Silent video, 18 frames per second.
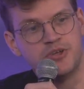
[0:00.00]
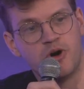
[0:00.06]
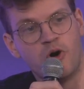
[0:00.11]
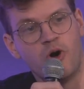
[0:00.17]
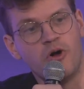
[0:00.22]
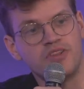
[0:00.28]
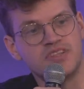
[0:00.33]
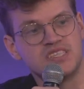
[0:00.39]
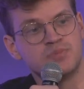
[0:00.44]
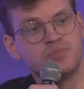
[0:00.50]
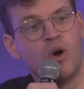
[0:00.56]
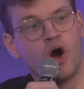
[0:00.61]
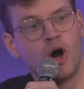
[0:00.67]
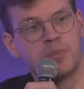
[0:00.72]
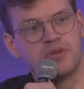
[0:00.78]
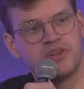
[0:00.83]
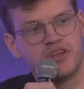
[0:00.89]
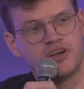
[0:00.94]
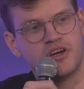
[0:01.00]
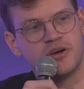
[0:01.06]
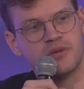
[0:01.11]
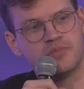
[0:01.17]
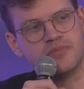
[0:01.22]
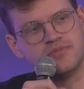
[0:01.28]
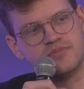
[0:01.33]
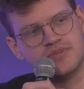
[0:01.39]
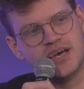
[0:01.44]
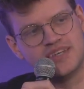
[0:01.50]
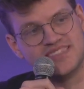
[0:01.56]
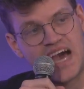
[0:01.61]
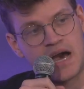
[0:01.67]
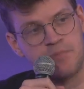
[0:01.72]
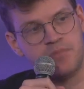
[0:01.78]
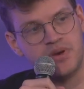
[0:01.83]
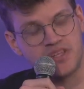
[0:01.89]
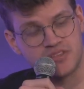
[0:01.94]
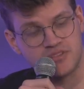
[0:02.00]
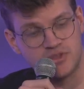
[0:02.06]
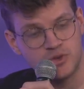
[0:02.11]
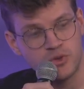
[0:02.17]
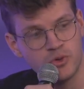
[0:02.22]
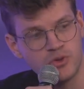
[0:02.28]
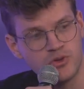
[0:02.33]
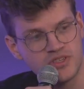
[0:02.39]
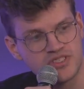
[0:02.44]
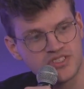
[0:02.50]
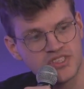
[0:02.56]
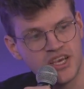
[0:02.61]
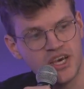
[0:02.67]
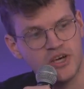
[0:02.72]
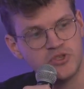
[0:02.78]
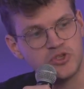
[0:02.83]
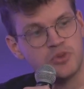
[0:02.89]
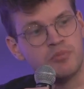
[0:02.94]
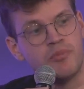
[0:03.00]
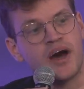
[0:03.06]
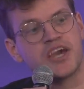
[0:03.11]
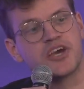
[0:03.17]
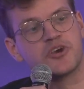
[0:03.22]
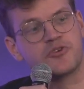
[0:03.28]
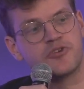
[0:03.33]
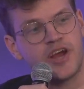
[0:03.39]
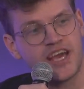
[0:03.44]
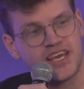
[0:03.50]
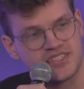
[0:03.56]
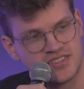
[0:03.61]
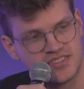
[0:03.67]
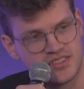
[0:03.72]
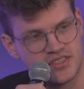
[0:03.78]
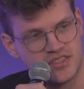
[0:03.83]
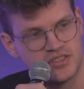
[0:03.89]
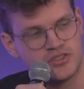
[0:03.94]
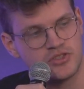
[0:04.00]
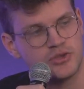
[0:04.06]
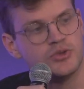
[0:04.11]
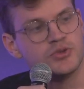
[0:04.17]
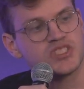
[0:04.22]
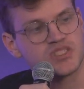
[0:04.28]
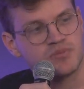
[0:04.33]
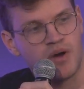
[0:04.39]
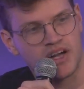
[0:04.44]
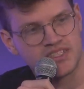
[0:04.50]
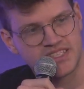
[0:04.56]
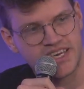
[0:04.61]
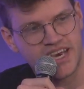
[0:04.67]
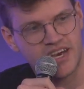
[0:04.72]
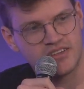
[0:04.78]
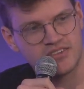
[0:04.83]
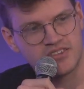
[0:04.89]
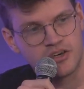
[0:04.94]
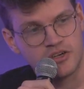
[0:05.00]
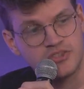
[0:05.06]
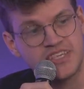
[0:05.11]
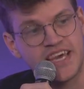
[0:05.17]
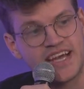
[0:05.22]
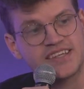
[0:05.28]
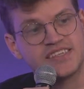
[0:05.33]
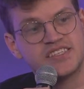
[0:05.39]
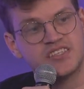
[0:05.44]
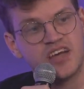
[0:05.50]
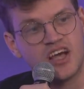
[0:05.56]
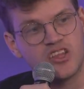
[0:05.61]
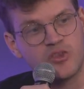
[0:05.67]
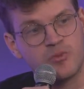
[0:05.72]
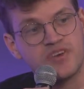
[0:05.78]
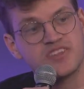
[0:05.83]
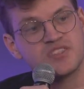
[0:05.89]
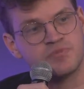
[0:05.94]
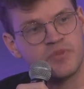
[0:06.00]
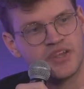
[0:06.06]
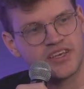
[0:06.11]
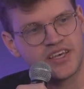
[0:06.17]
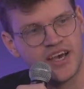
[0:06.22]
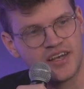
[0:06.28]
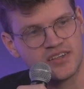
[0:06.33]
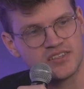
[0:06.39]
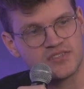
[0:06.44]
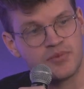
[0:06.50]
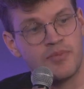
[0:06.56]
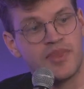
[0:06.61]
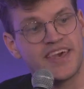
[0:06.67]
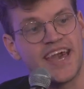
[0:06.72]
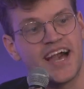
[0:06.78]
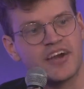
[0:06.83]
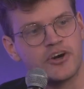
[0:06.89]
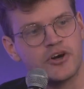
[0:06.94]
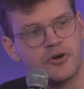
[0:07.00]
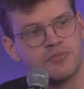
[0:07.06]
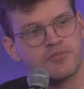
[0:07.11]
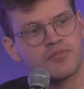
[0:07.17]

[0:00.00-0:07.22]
all these popular dApp building tools to migrate to smart accounts or to get started with smart accounts from the get-go.